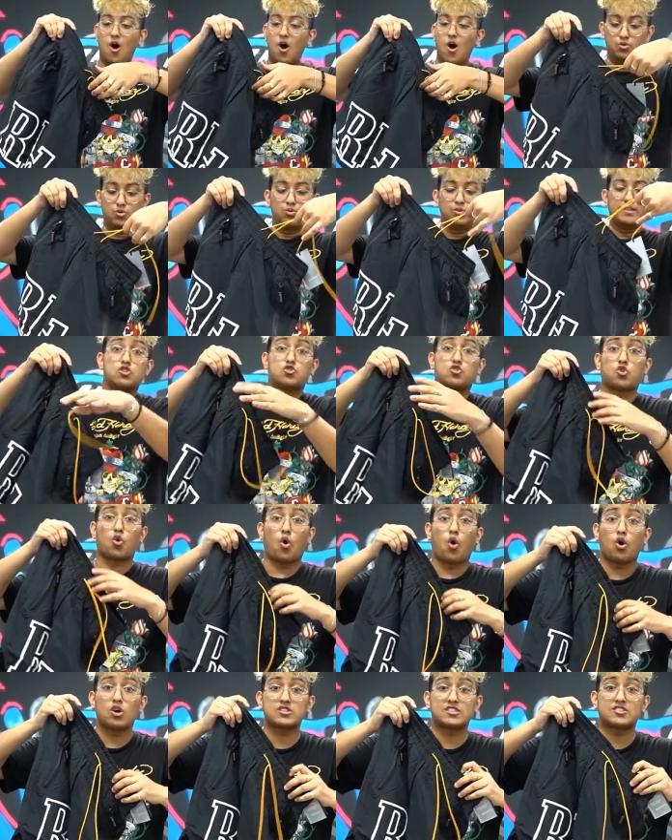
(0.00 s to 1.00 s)
Rhude
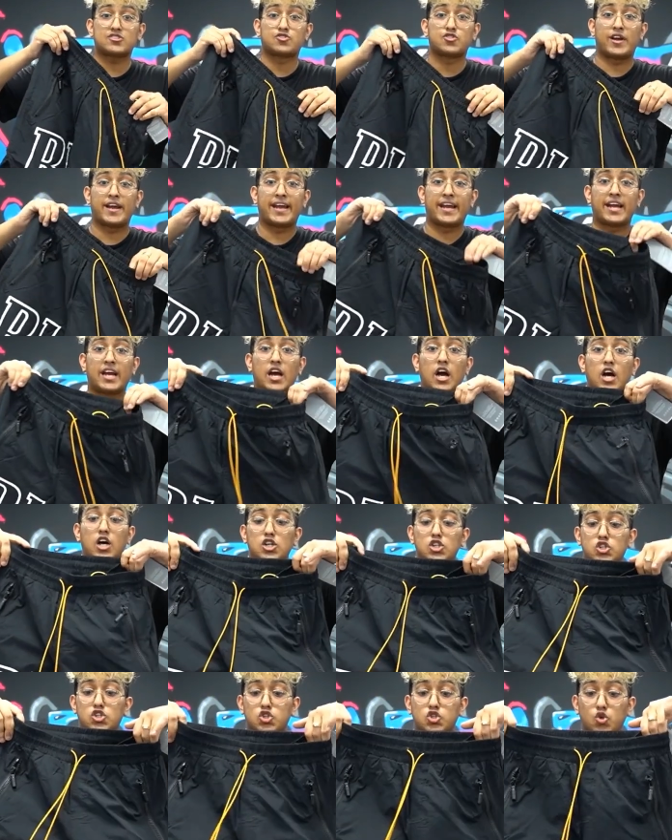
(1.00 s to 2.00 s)
drawstring
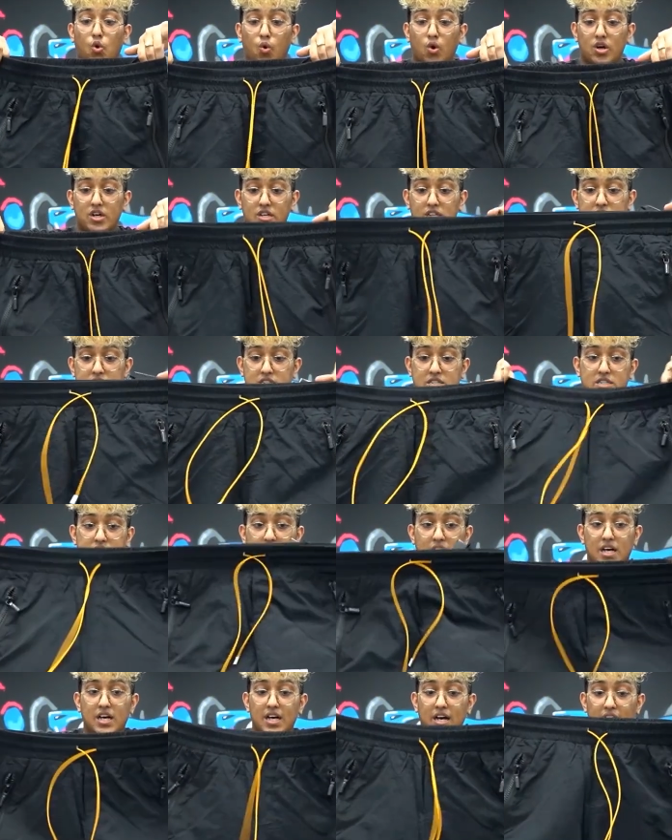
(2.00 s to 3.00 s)
shorts.
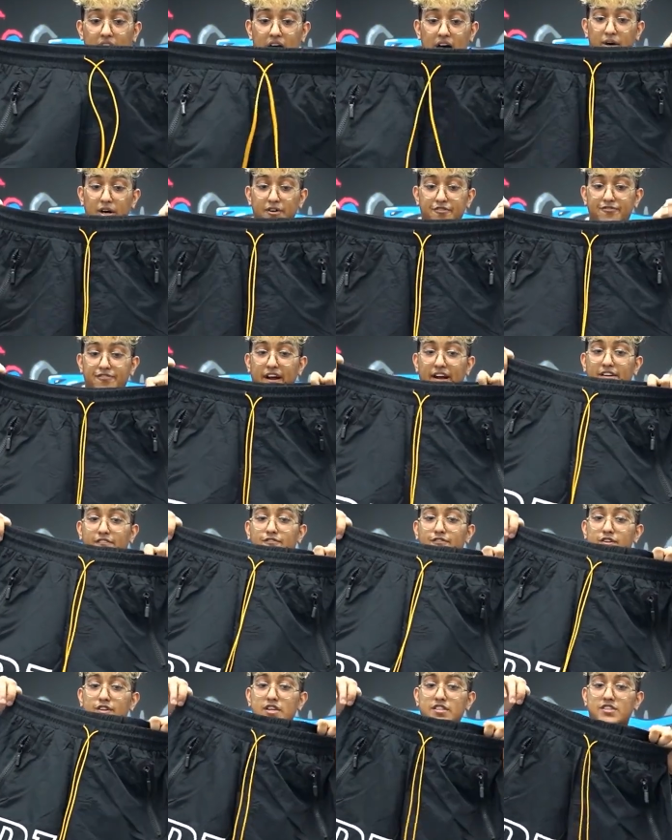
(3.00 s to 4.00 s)

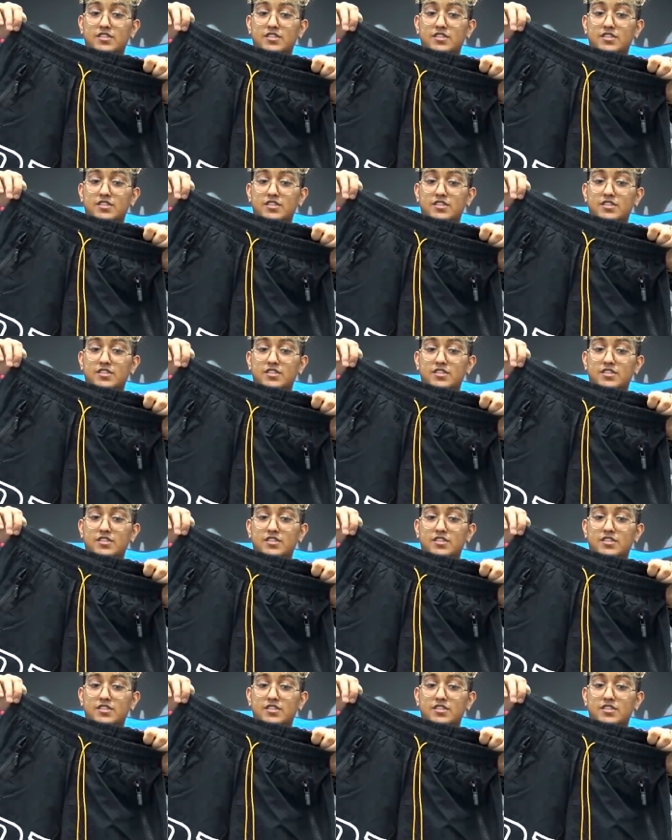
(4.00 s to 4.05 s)
Perfect for the